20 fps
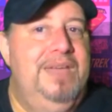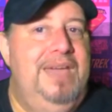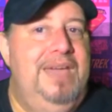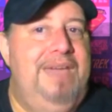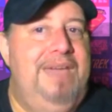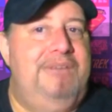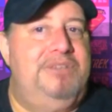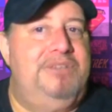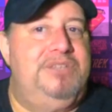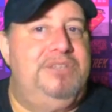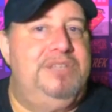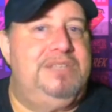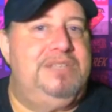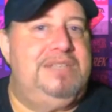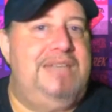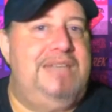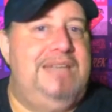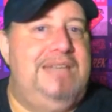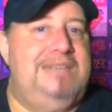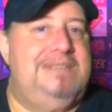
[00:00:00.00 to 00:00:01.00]
after she
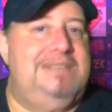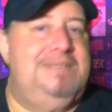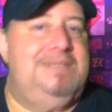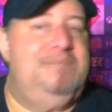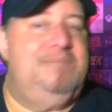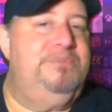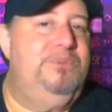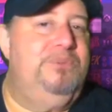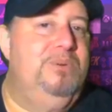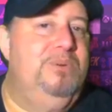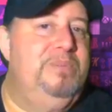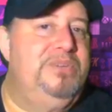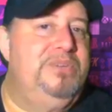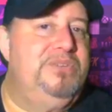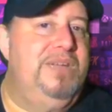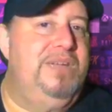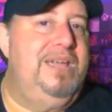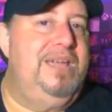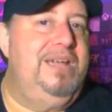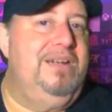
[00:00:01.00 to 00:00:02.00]
attacks him for
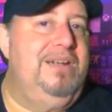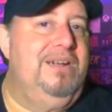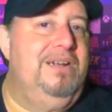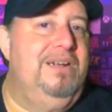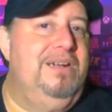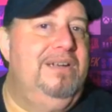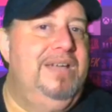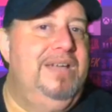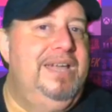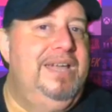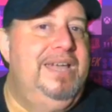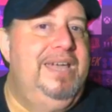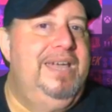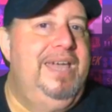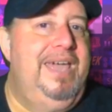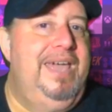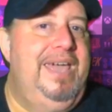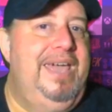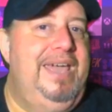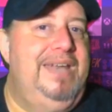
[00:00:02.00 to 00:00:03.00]
betraying her,
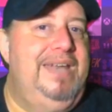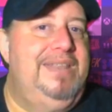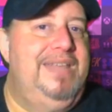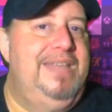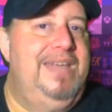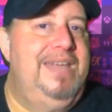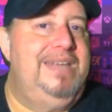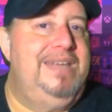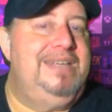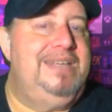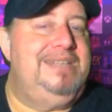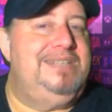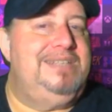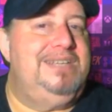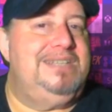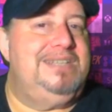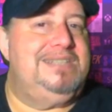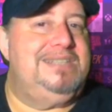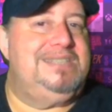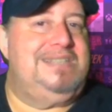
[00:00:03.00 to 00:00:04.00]
and then he
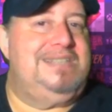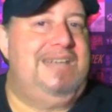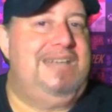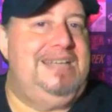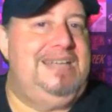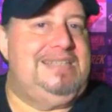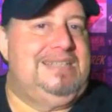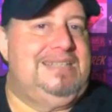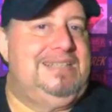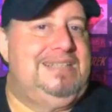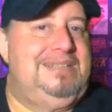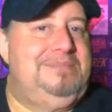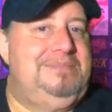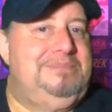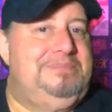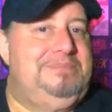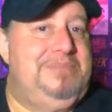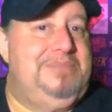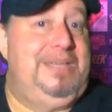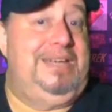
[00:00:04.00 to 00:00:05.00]
dusts Isaac,
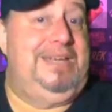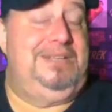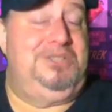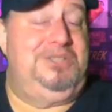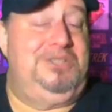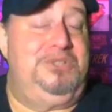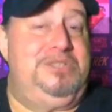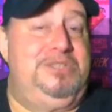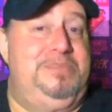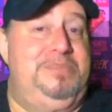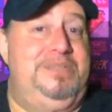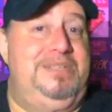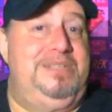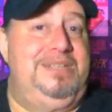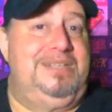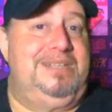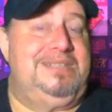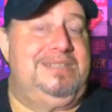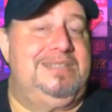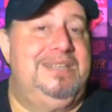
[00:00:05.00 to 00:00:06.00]
like turns him into
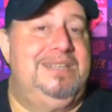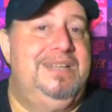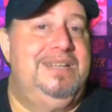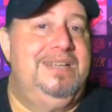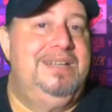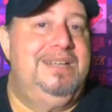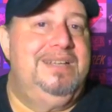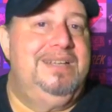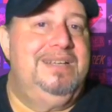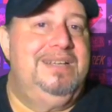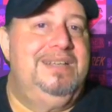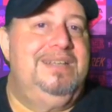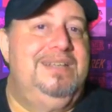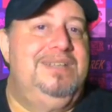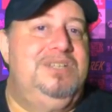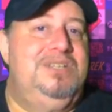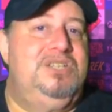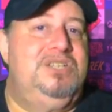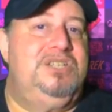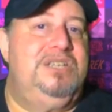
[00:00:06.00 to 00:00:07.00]
dust.
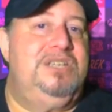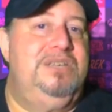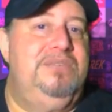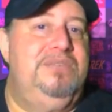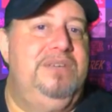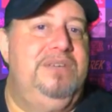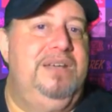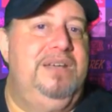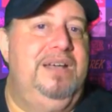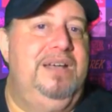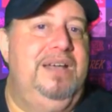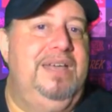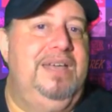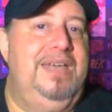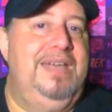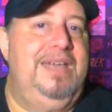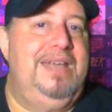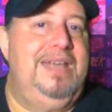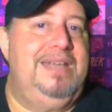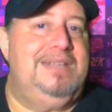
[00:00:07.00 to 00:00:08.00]
Shiv
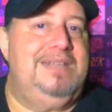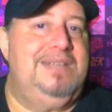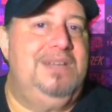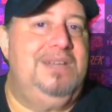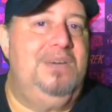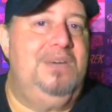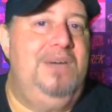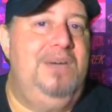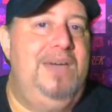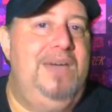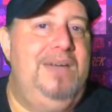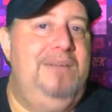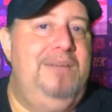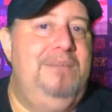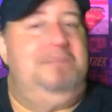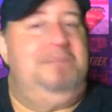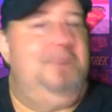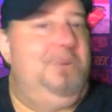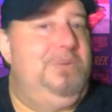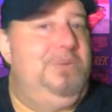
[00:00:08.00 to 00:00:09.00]
again has a go at him,
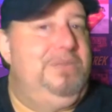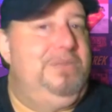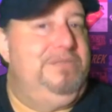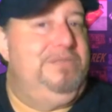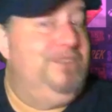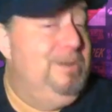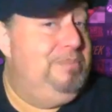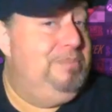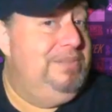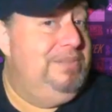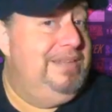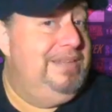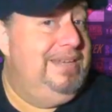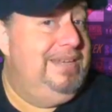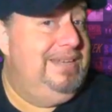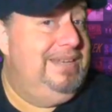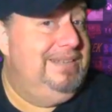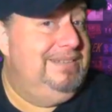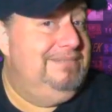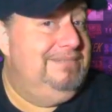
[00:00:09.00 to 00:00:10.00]
only
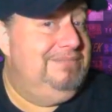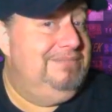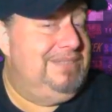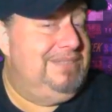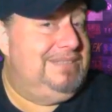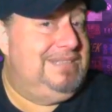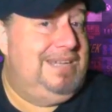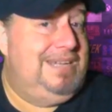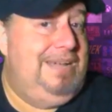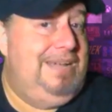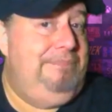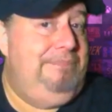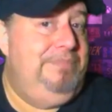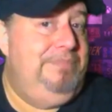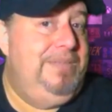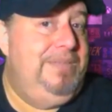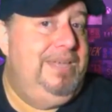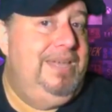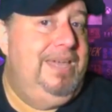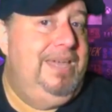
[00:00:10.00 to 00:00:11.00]
verbally this time,
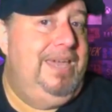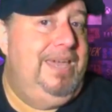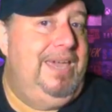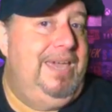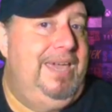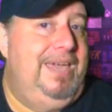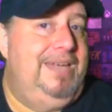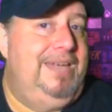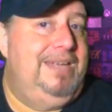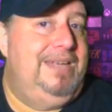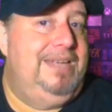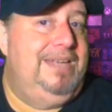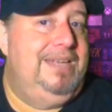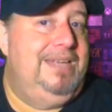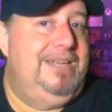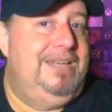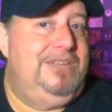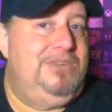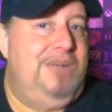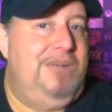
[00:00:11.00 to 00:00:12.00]
and
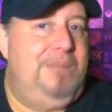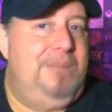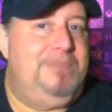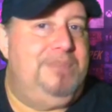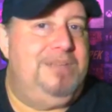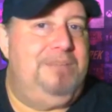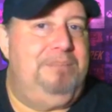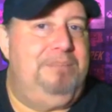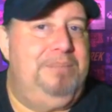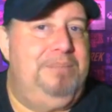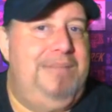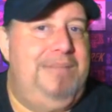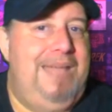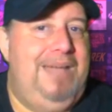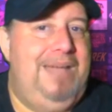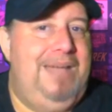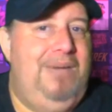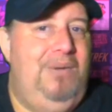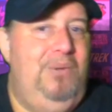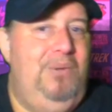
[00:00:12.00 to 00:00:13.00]
he drops a
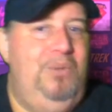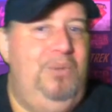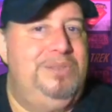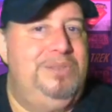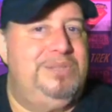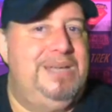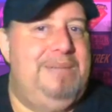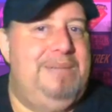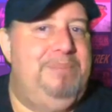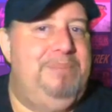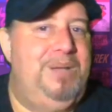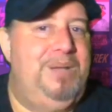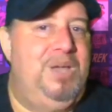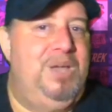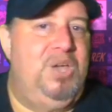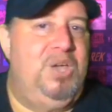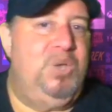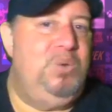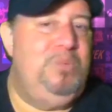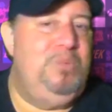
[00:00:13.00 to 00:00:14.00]
black hole type
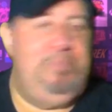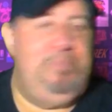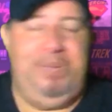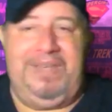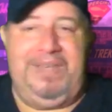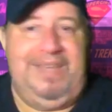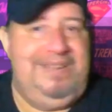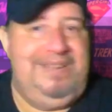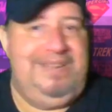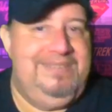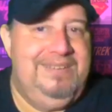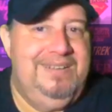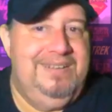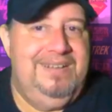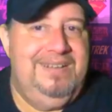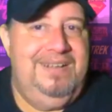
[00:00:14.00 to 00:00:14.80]
goo pit